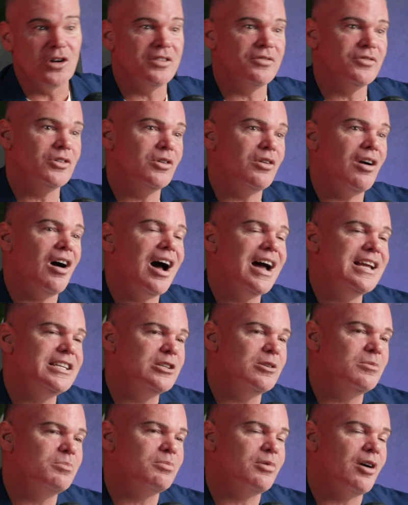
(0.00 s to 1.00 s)
of your
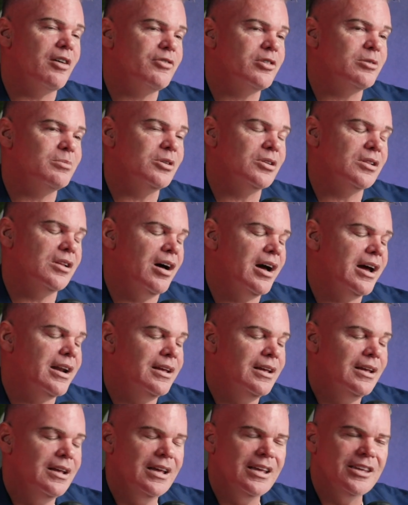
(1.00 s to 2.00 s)
ideal profitable client.
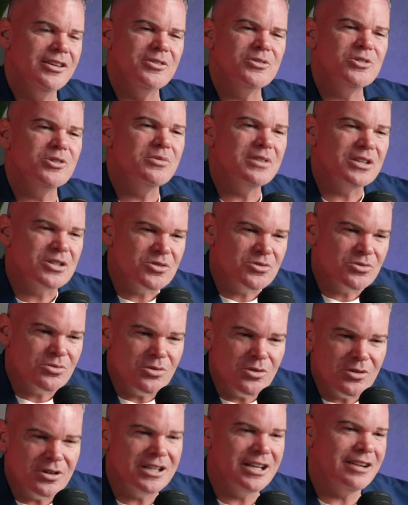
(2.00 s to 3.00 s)
You'll do
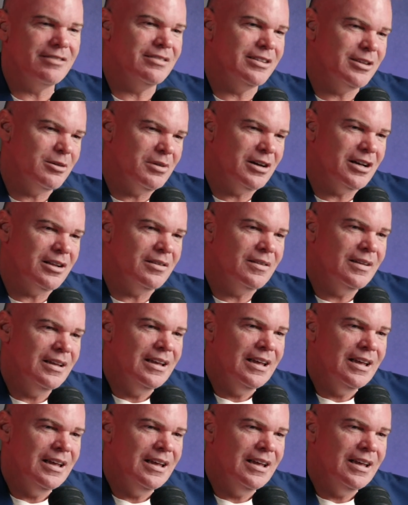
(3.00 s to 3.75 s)
extraordinarily well.